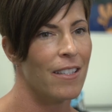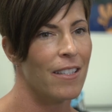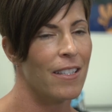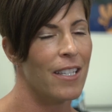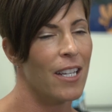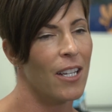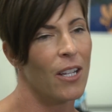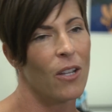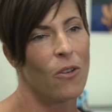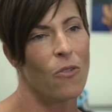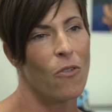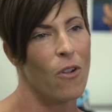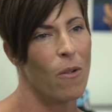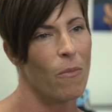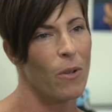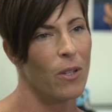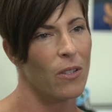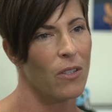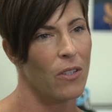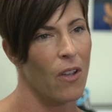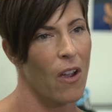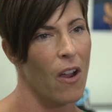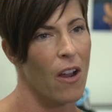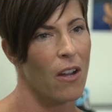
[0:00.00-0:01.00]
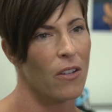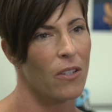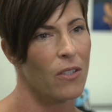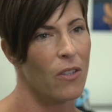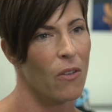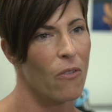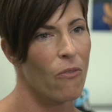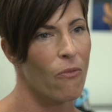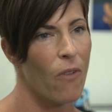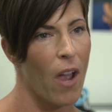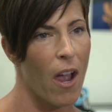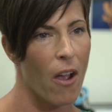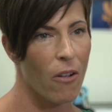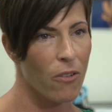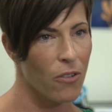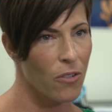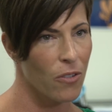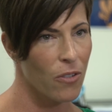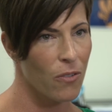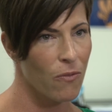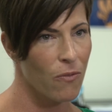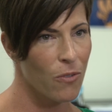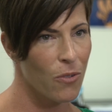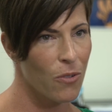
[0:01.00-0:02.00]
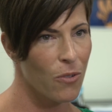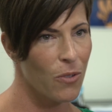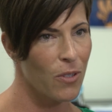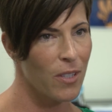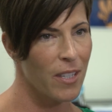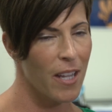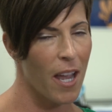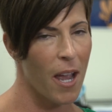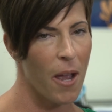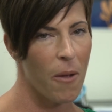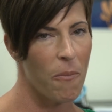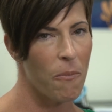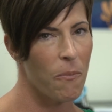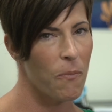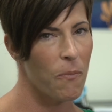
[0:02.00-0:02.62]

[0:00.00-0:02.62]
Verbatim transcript: Dick and Norma Sarns, the founders of NuStep,